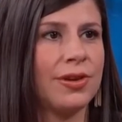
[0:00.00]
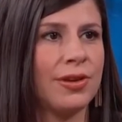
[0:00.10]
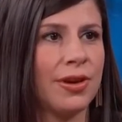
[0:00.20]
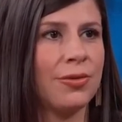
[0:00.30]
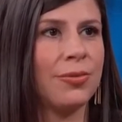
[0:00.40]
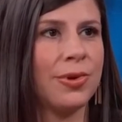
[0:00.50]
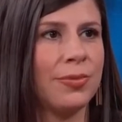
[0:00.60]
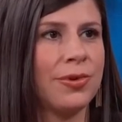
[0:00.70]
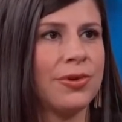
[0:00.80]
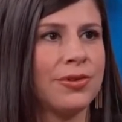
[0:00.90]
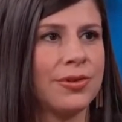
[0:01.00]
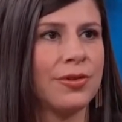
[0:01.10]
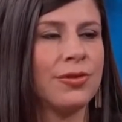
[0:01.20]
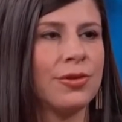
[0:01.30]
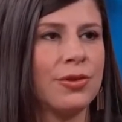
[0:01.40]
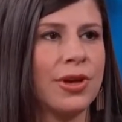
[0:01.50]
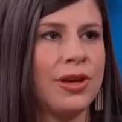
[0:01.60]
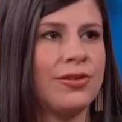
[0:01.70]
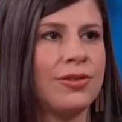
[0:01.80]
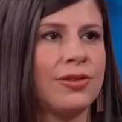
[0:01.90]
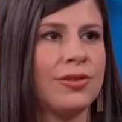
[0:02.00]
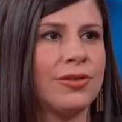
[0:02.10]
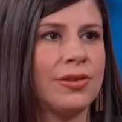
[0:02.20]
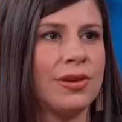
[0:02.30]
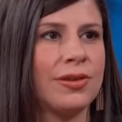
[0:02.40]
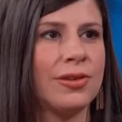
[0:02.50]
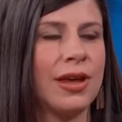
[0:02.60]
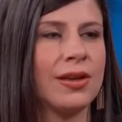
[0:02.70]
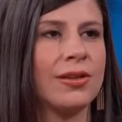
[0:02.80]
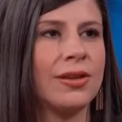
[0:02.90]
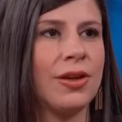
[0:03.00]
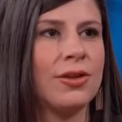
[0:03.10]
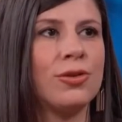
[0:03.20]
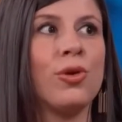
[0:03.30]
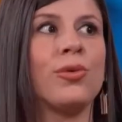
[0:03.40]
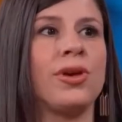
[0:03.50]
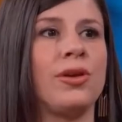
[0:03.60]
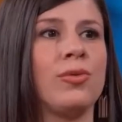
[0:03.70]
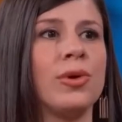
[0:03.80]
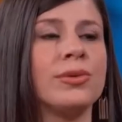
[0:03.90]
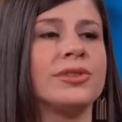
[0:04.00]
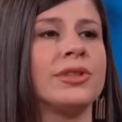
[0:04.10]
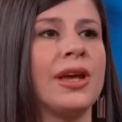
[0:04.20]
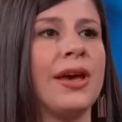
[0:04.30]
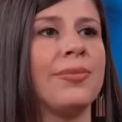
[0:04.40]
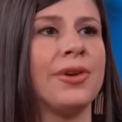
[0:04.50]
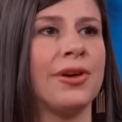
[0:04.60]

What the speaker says: and I remember several occasions exactly not knowing what was going to happen